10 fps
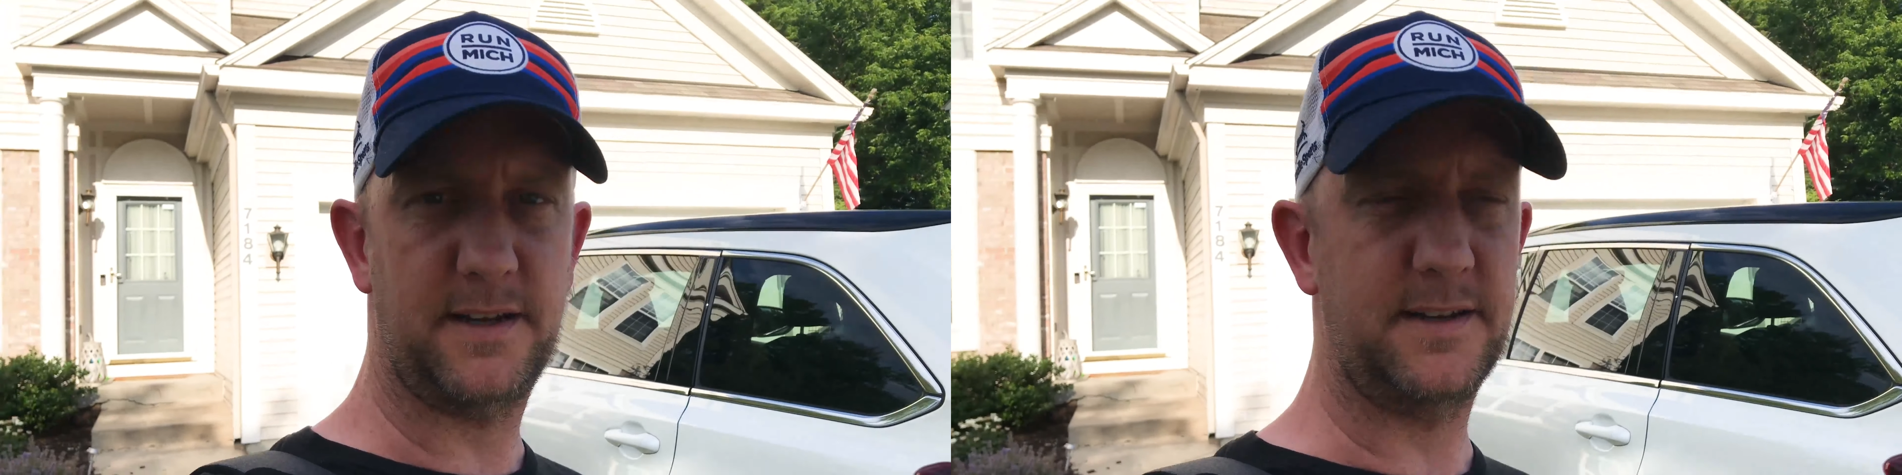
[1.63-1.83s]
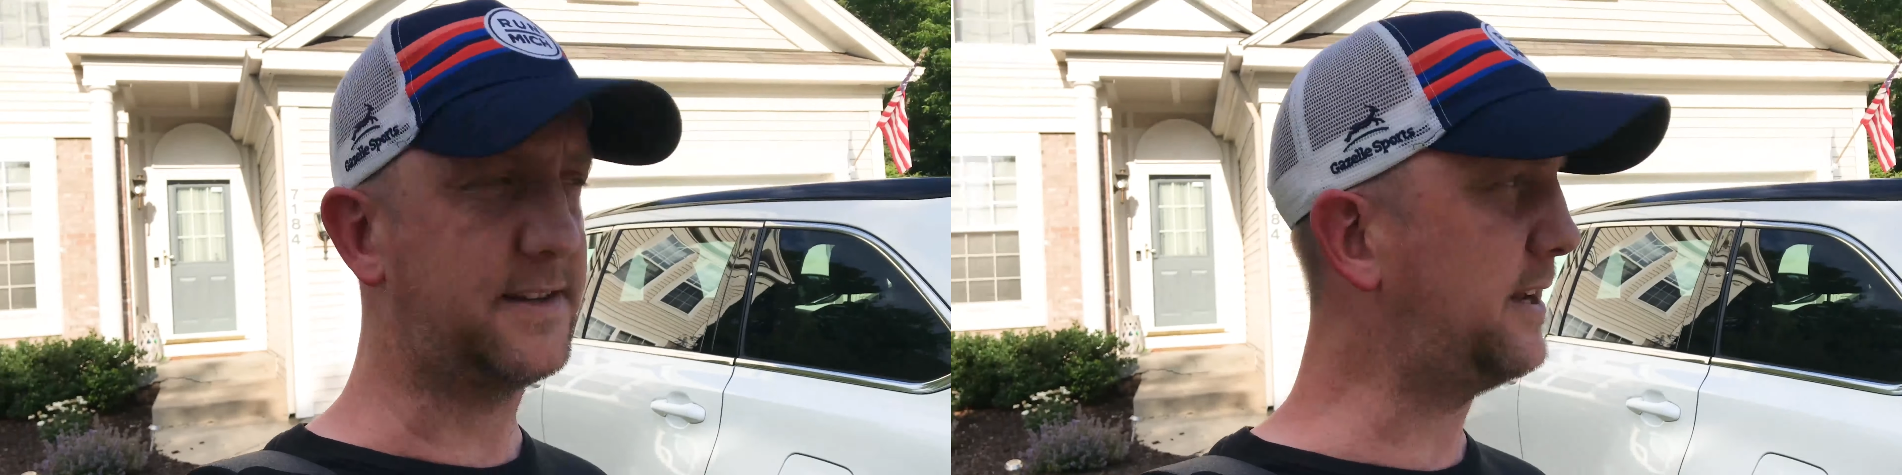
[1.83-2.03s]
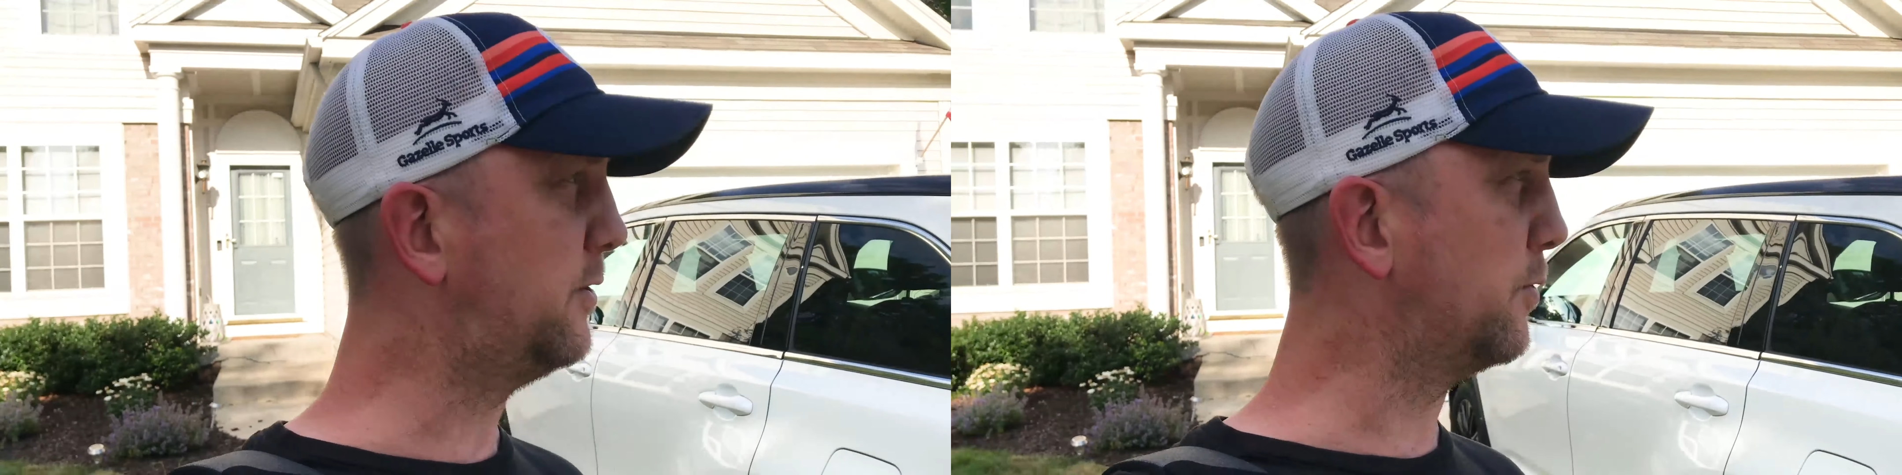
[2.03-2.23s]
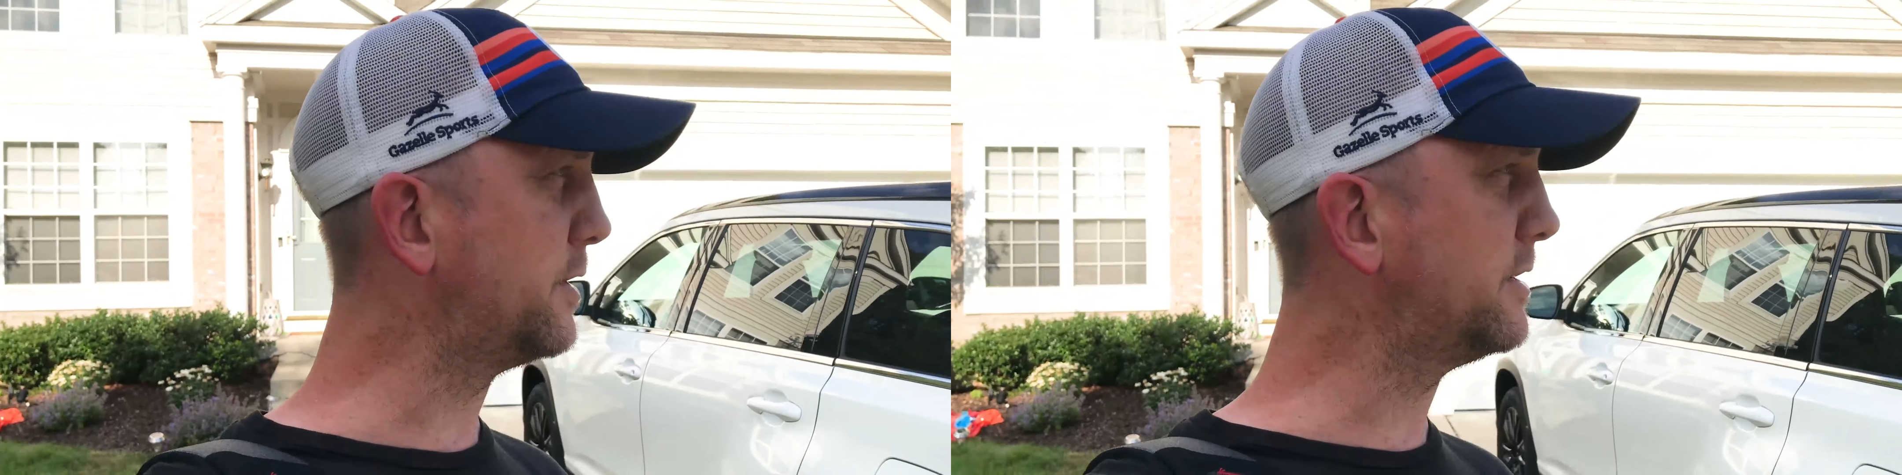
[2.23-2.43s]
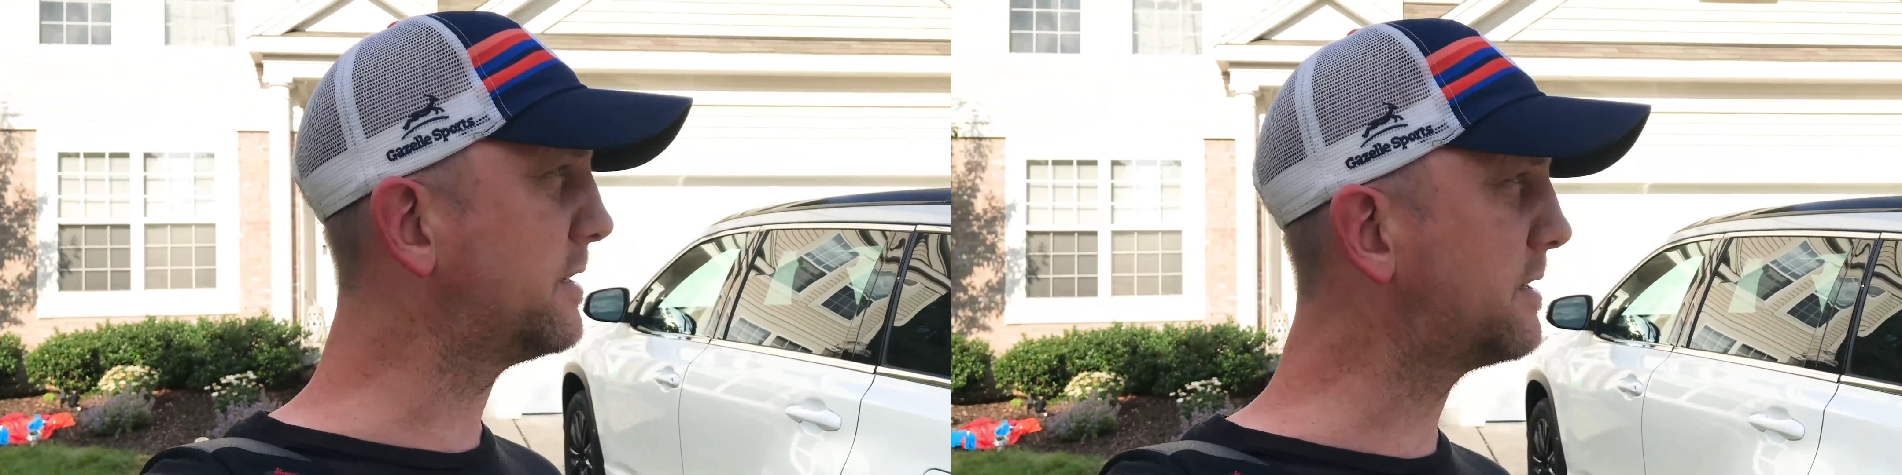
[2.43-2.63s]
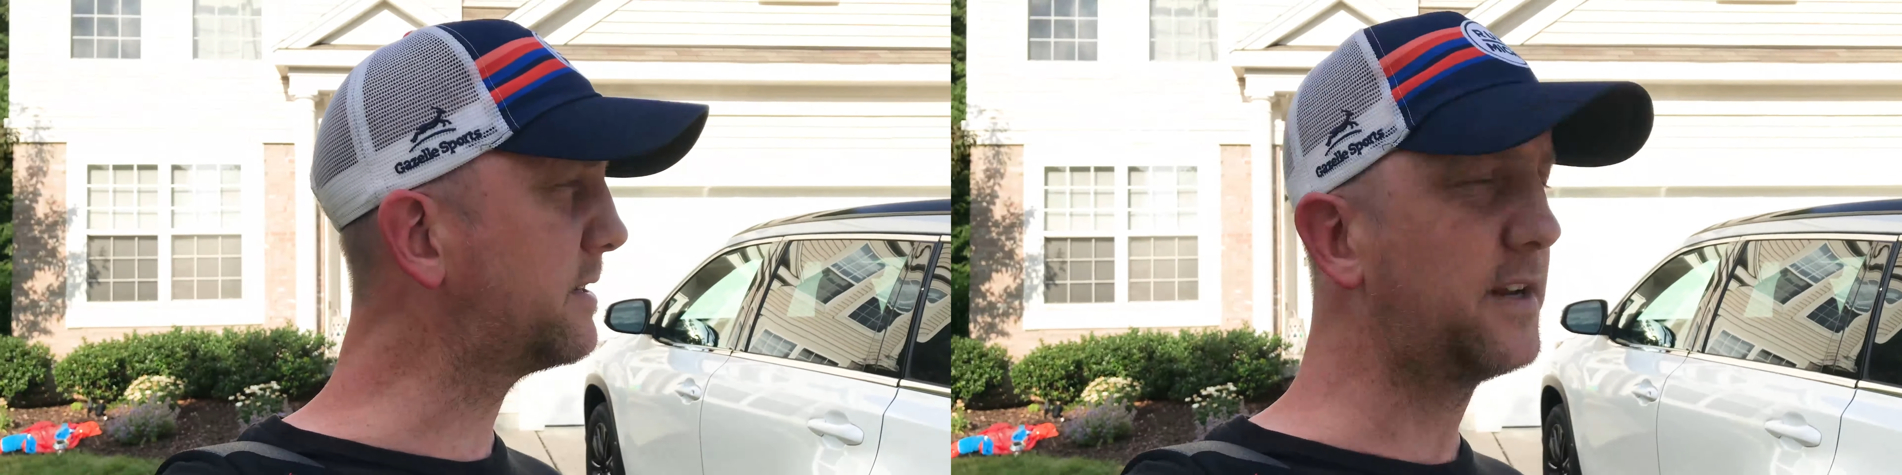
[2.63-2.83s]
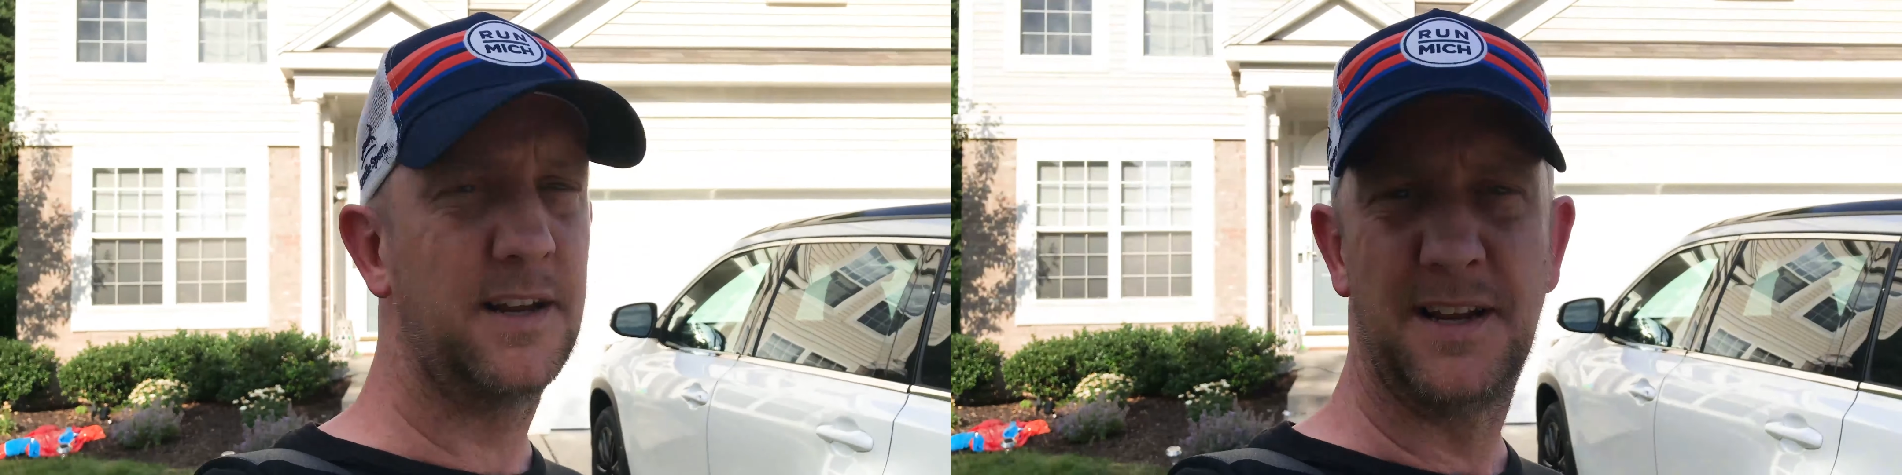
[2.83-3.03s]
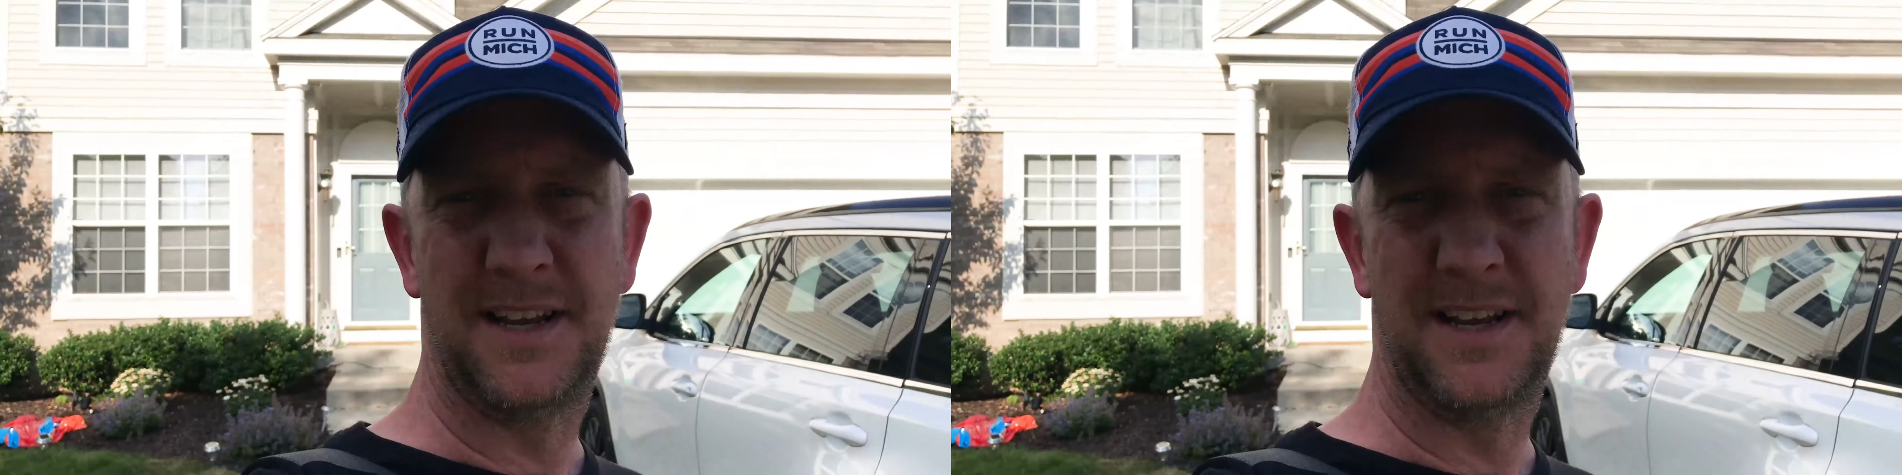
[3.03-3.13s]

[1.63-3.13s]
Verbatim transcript: It is a gorgeous